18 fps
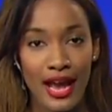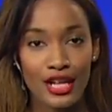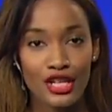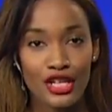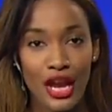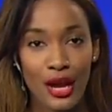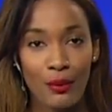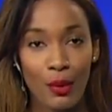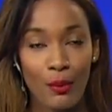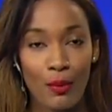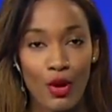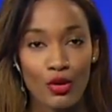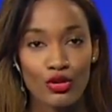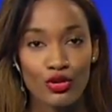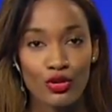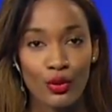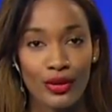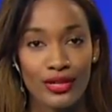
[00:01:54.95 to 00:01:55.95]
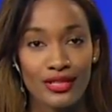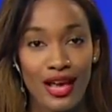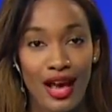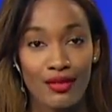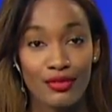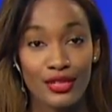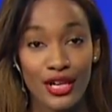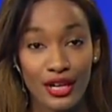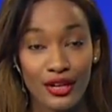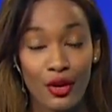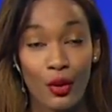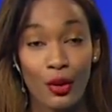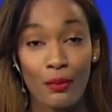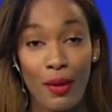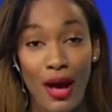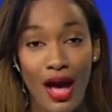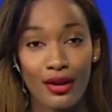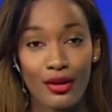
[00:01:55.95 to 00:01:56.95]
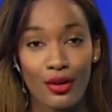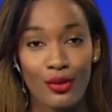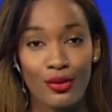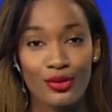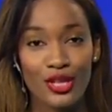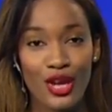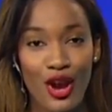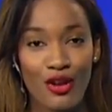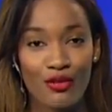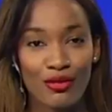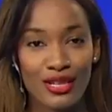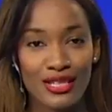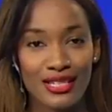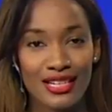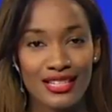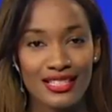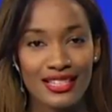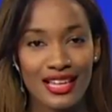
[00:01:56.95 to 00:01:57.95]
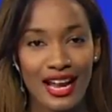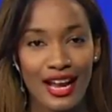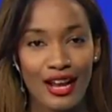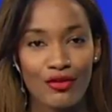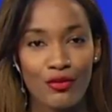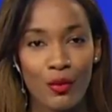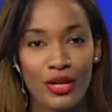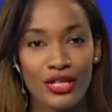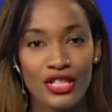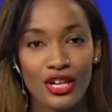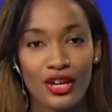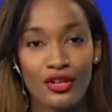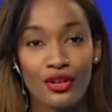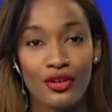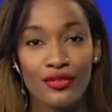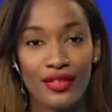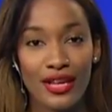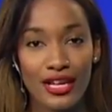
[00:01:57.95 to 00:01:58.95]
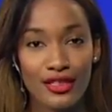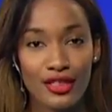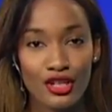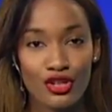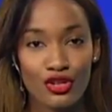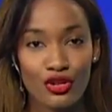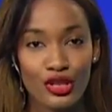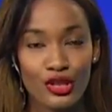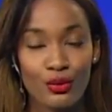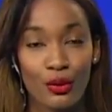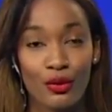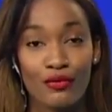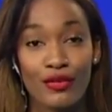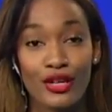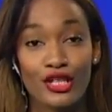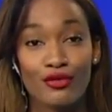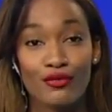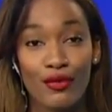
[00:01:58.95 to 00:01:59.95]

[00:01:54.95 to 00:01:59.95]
And Jay, with most stories I've done on potholes, residents say if what's underneath the streets were fixed